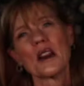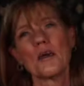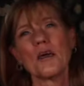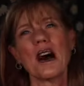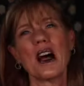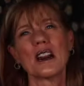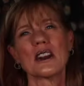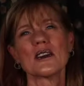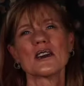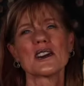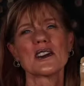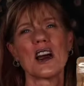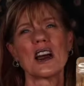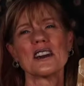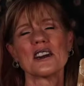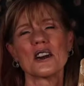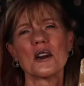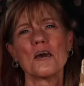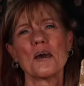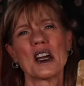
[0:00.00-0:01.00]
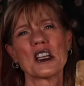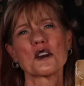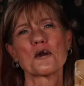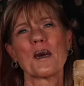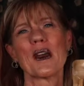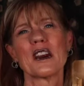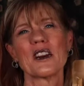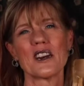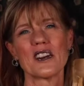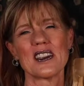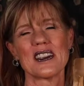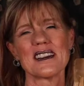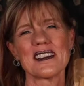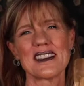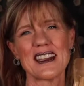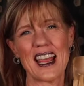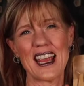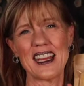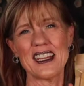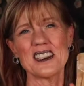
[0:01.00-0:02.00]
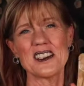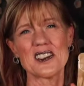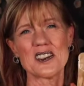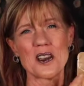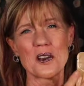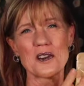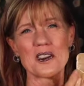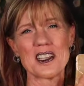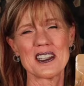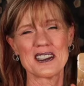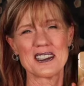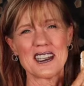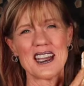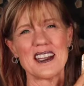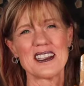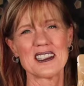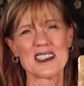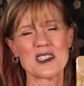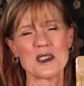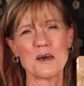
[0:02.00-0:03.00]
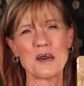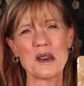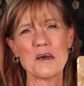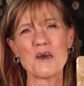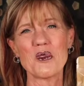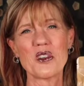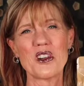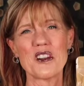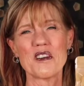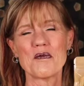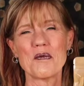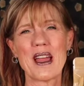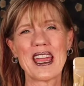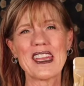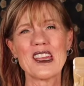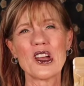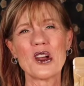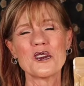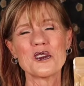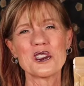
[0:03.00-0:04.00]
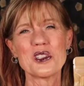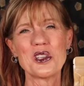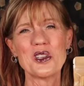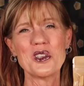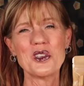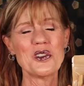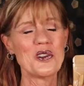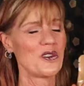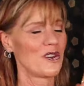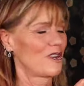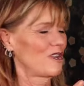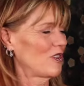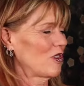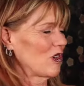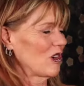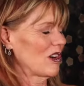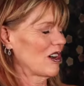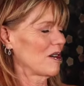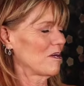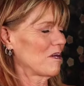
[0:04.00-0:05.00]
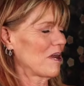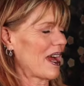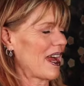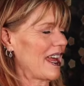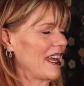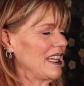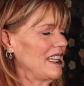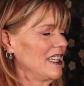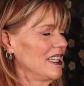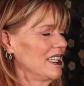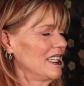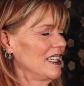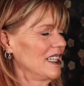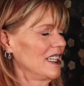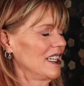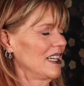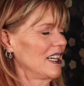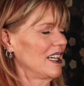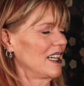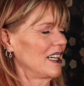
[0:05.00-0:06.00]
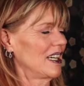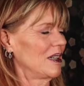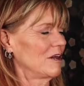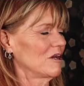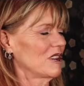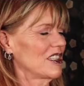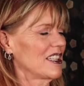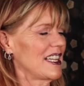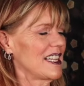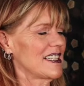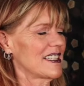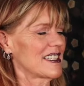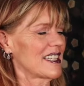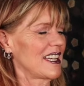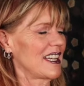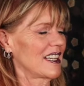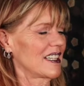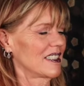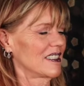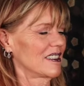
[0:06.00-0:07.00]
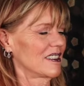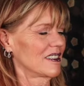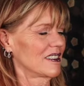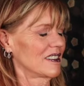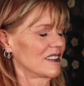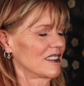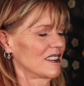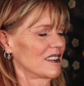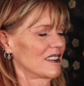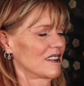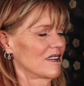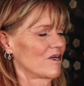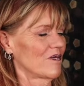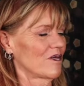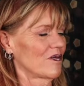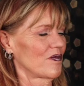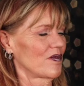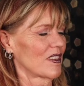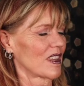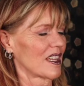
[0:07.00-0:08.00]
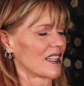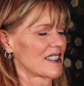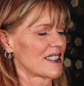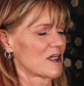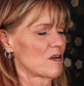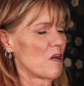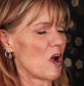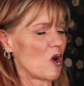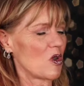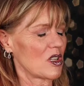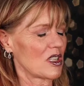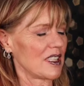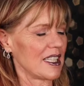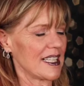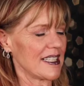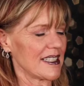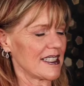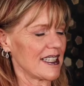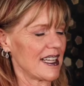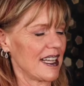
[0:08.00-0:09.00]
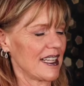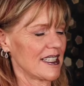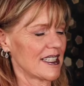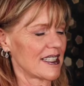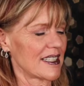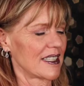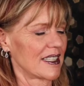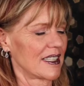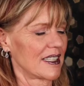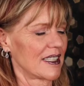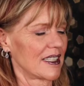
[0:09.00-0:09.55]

of Palo Santo much better than sage, so this tends to be more of my go-to for my cleansing, smoke cleansings.